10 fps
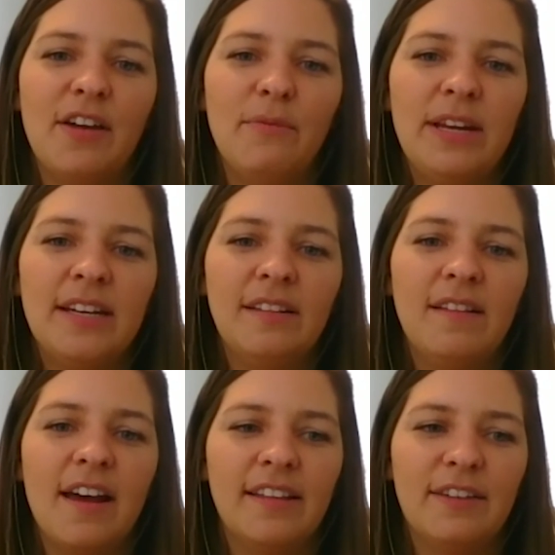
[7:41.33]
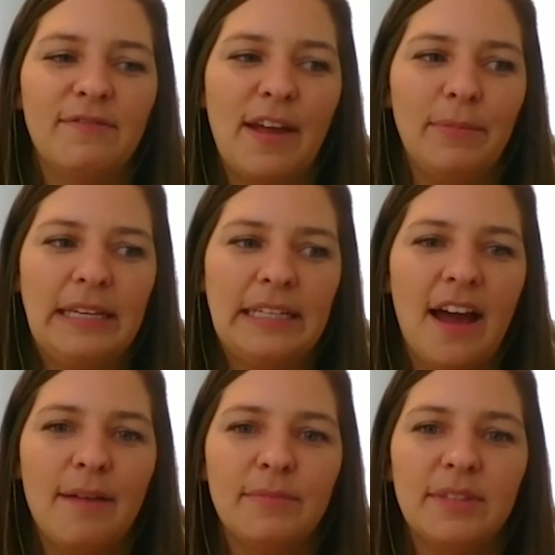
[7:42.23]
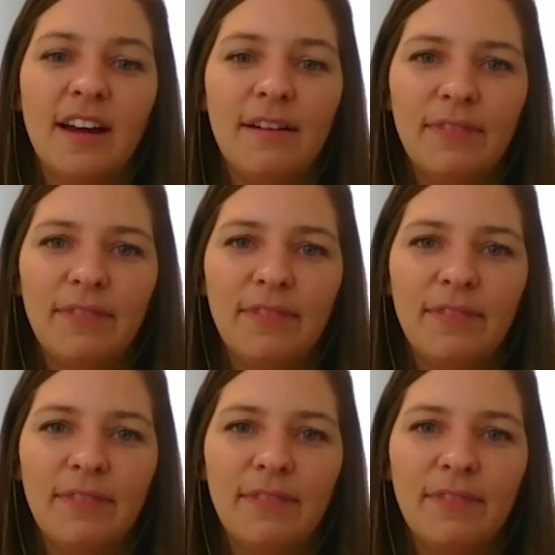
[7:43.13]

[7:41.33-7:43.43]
And we did a lot of like family time stuff.